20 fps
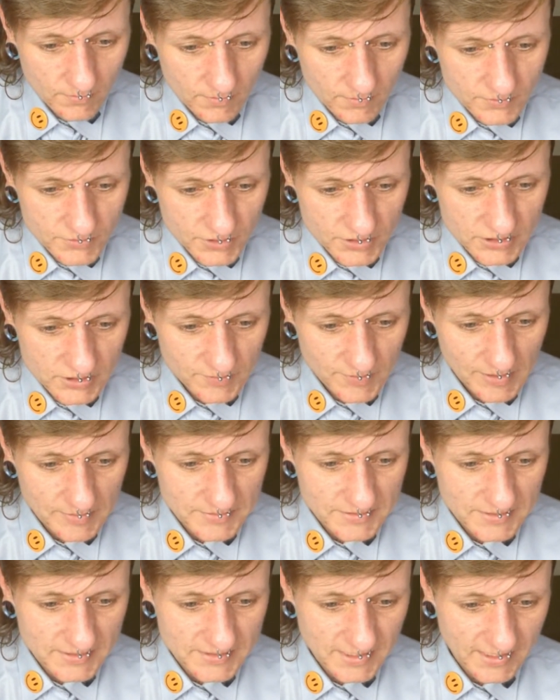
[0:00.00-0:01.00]
Justin Mom
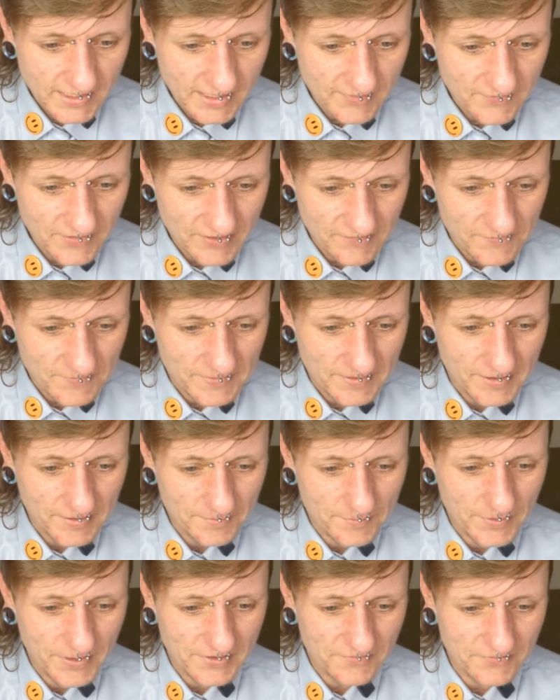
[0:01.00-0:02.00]
says, I gave them a
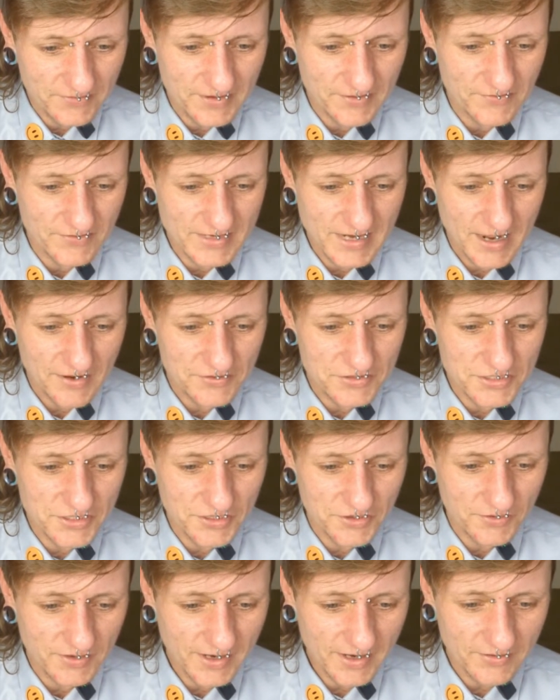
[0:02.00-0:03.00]
benefit of a doubt
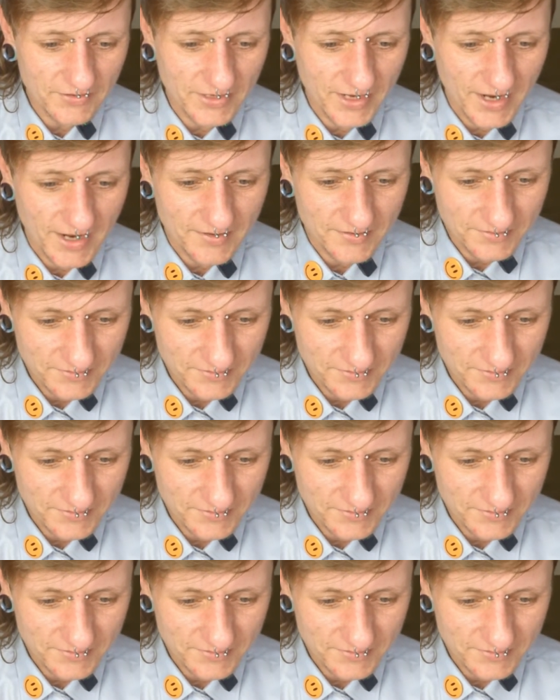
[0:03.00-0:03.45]
too. Hell yeah.